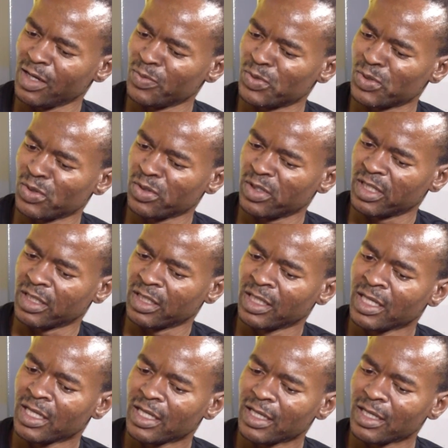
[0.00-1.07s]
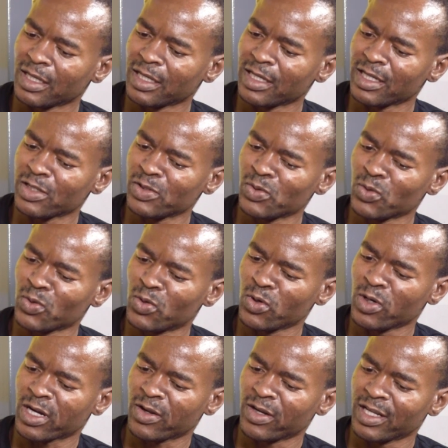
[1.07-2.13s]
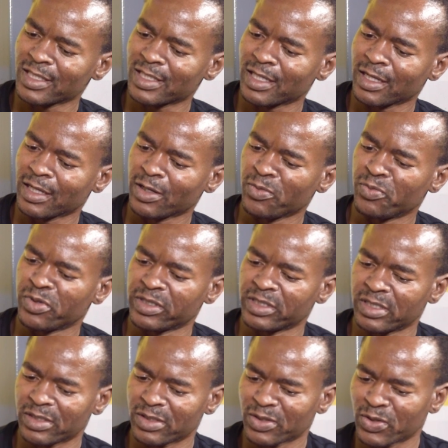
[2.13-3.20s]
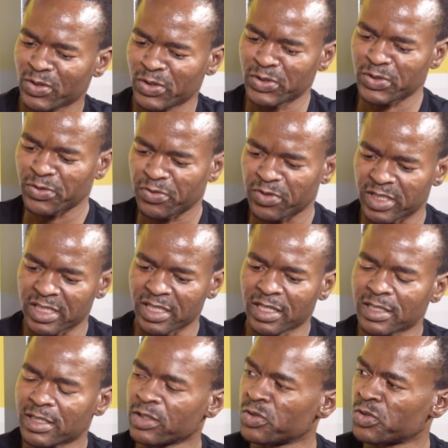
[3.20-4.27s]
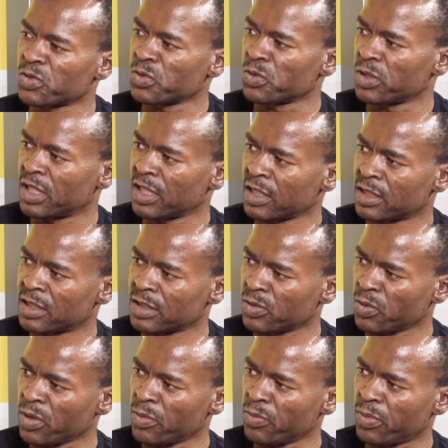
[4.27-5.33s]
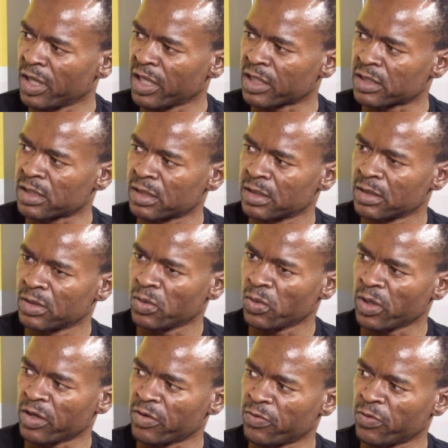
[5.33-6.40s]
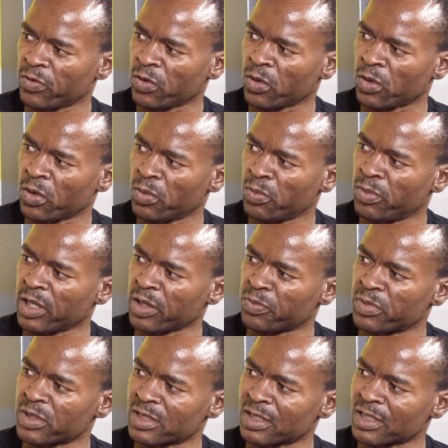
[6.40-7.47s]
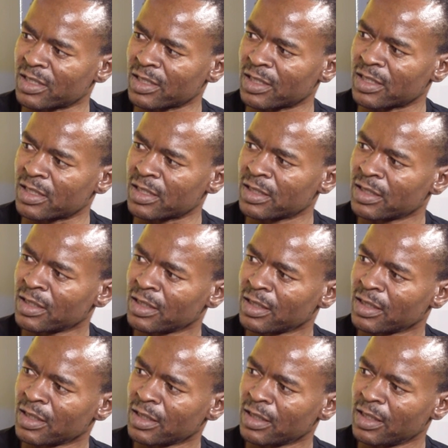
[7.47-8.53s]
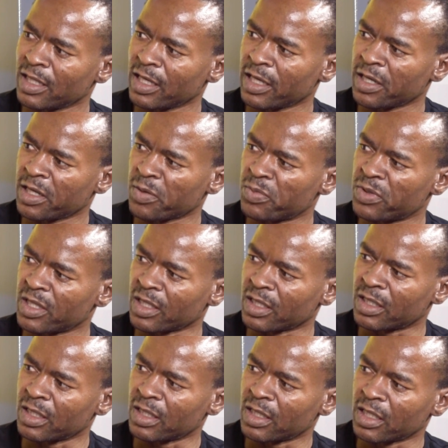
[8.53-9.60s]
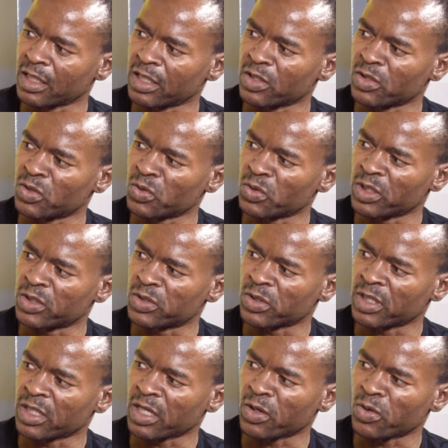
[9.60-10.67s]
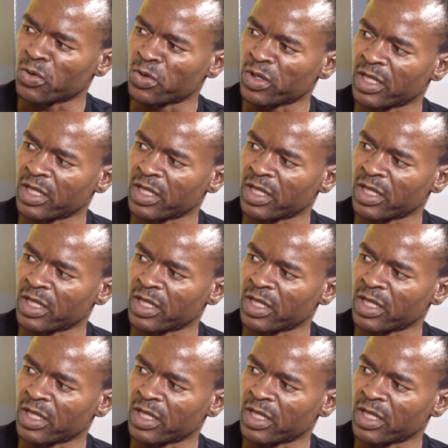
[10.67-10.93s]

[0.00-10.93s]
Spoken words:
absolutely. As you go around, let's get a little bit controversial. Is it true that when blacks work for black businesses, they end up thinking they can do it on their own